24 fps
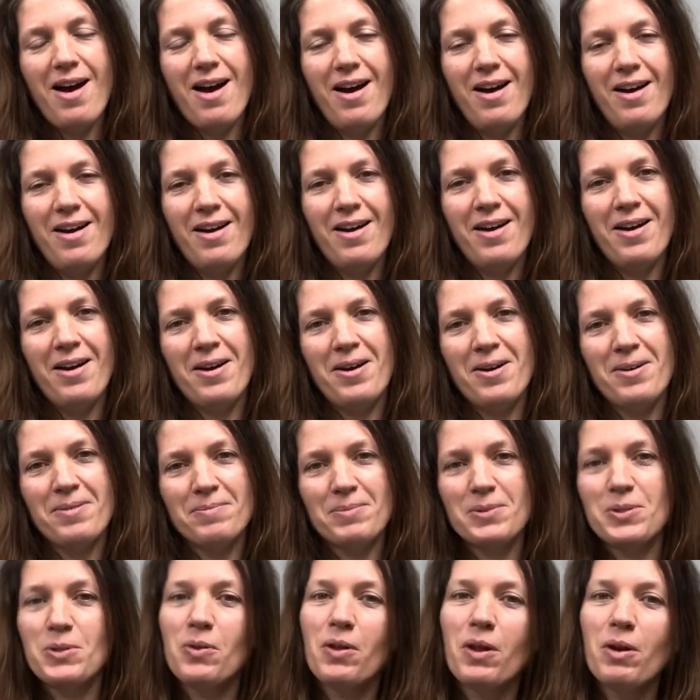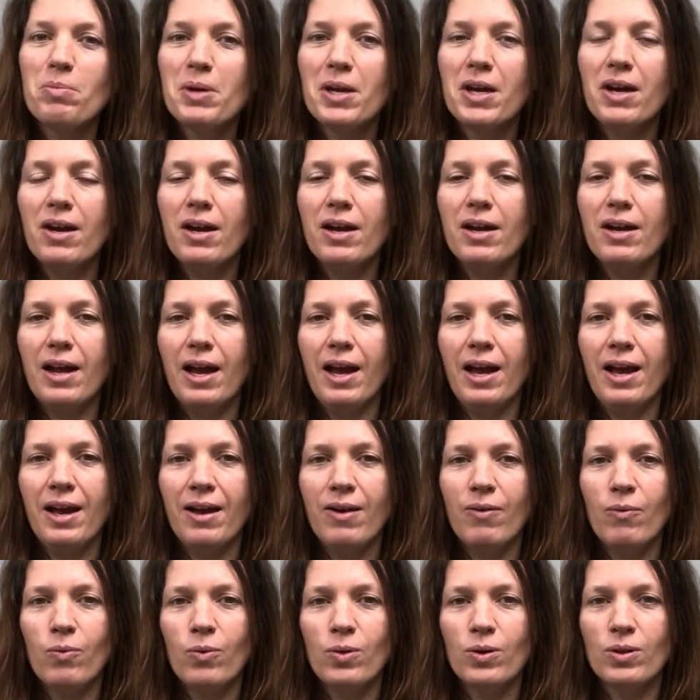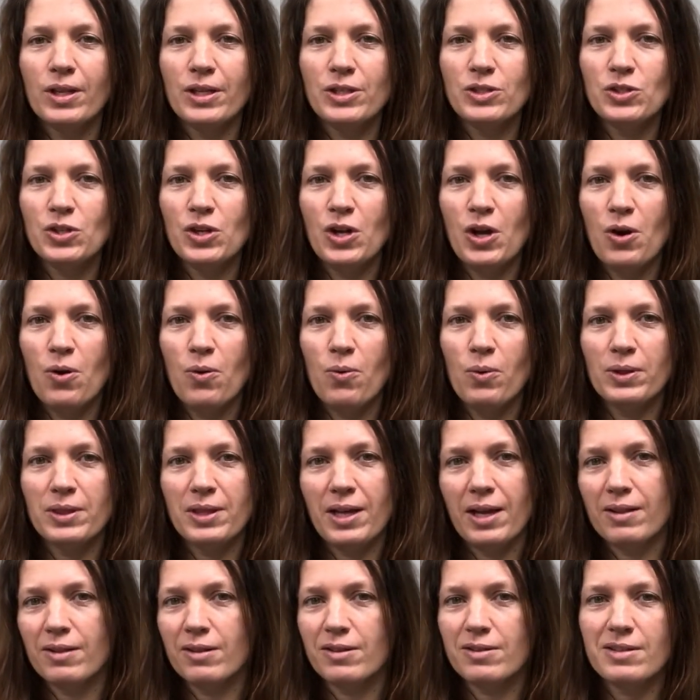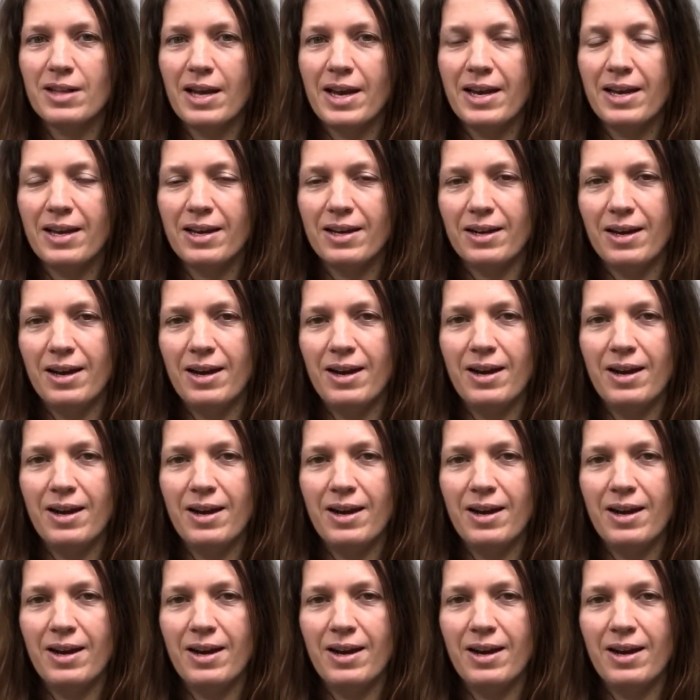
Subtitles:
that'll be good, and we'll let you know what that looks like,